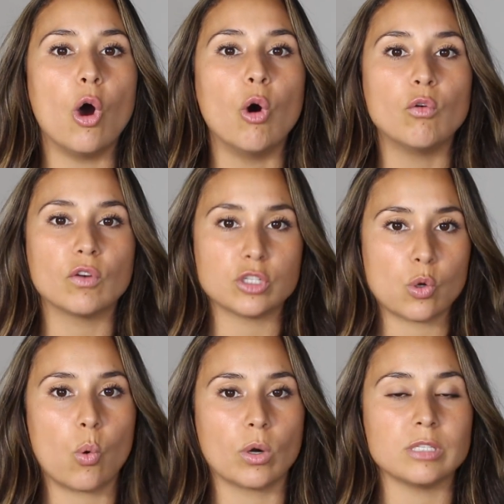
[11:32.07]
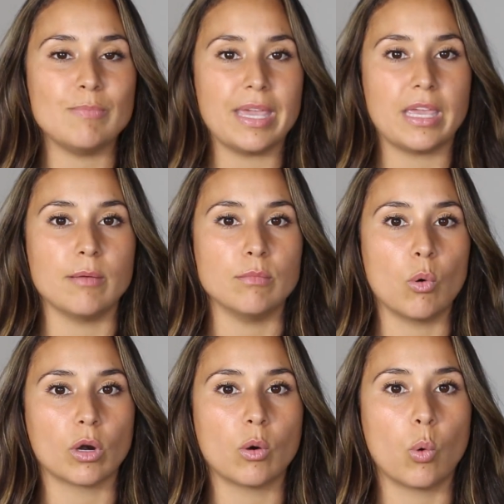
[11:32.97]
over towards making
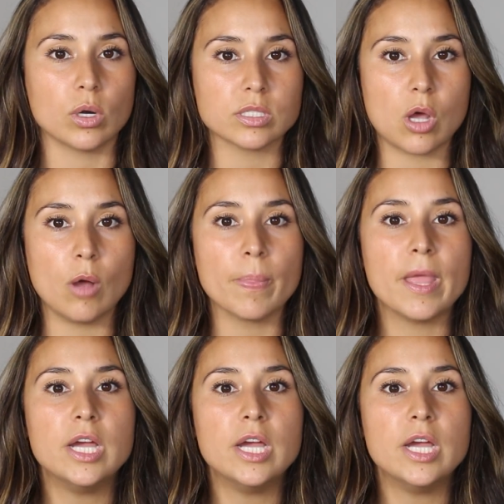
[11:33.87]
more cortisol.